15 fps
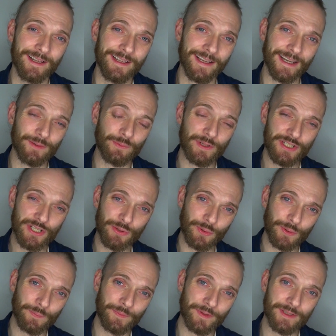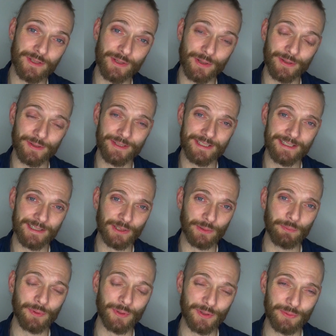And when she opened the door, this little
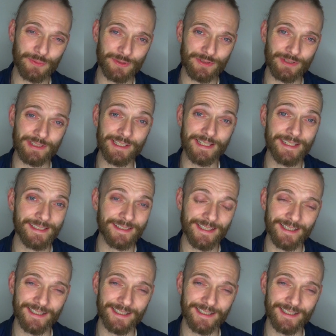boy was just laid there